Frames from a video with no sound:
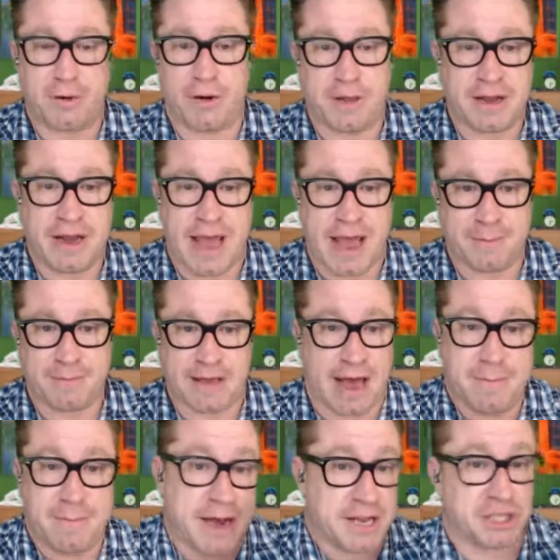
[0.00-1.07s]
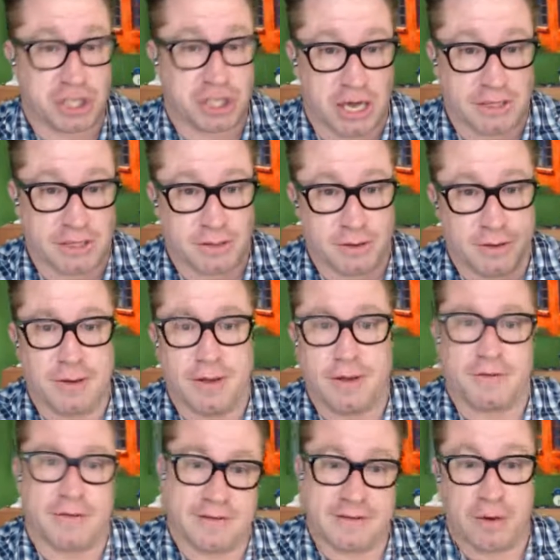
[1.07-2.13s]
know the names. I'm not a judge,
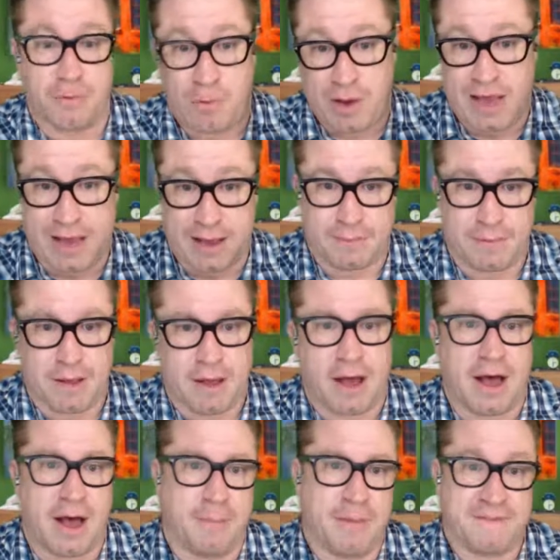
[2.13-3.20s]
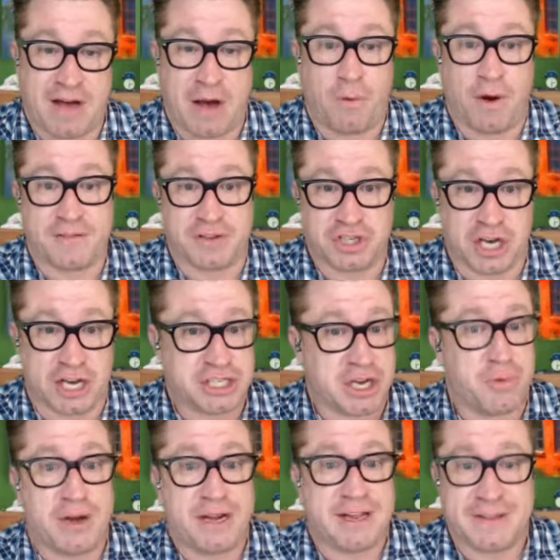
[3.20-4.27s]
so I say we. If I was a judge, I
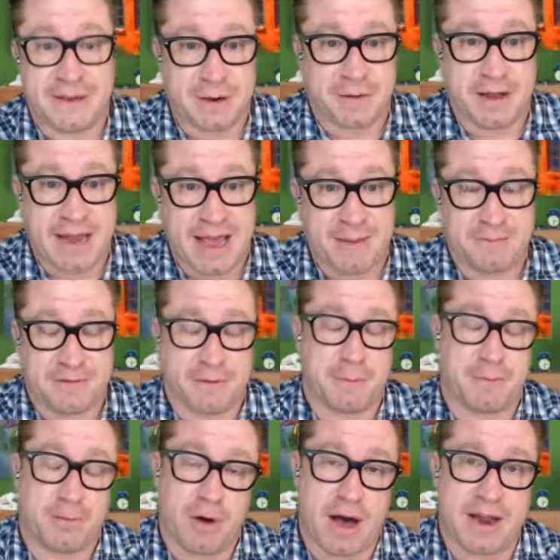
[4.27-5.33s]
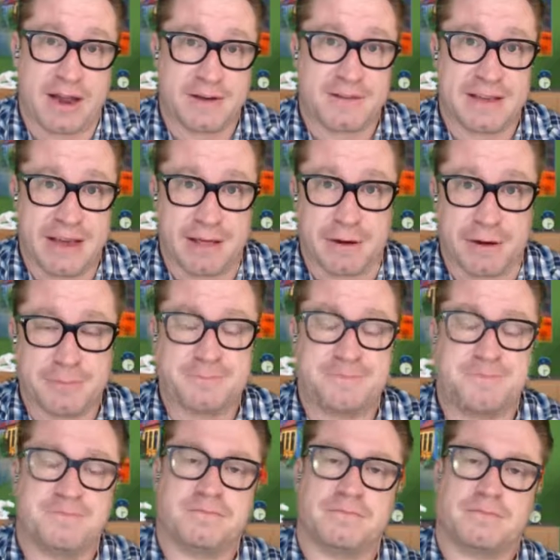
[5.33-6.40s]
wouldn't get to know the names of the products either.
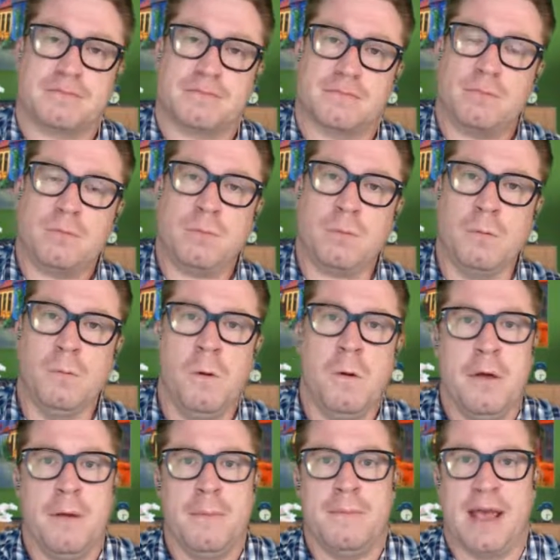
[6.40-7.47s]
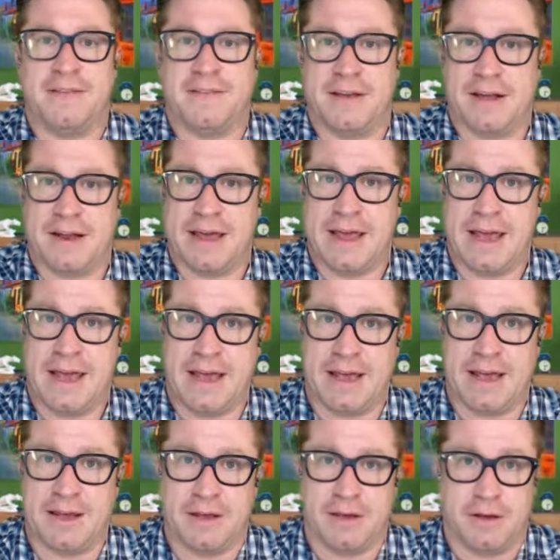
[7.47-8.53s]

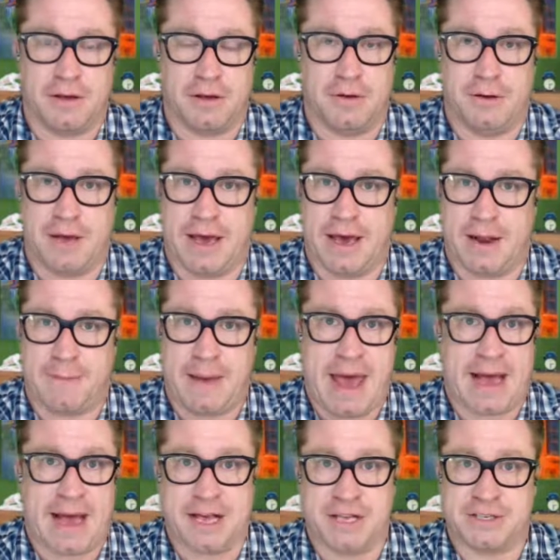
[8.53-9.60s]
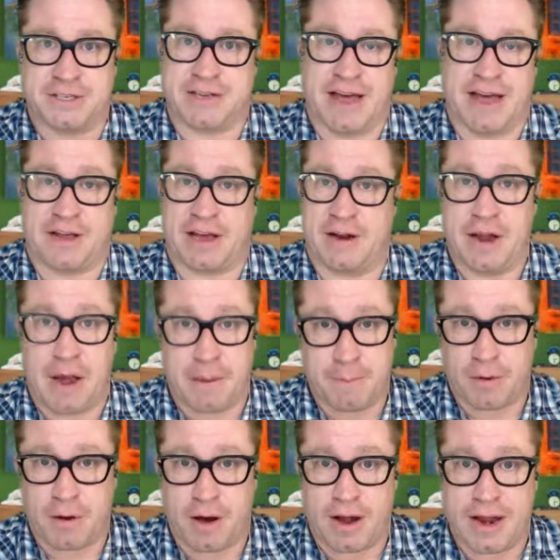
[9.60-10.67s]
Basically, you get a package. It's going to have like a
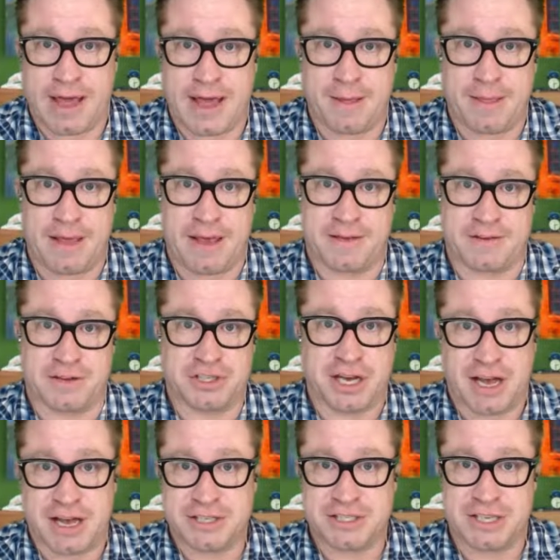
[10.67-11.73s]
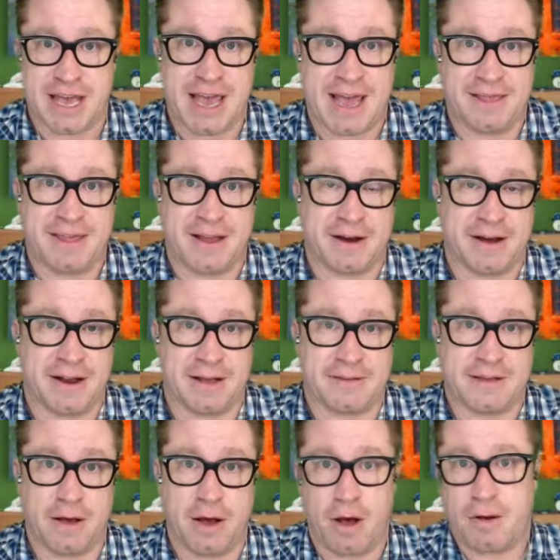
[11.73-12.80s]
number on it as a judge, and they're going to
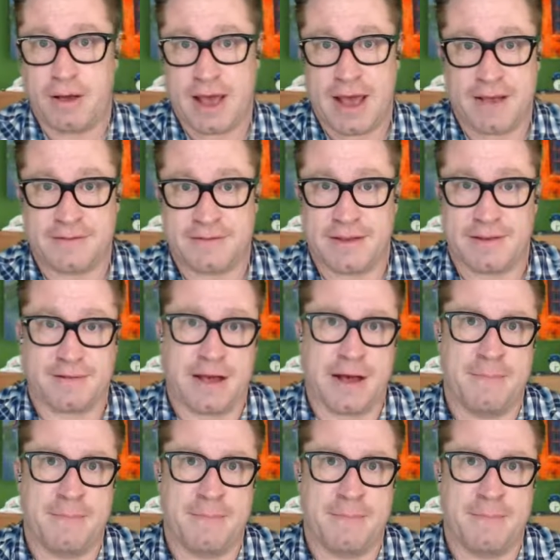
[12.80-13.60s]
say, oh, yes, this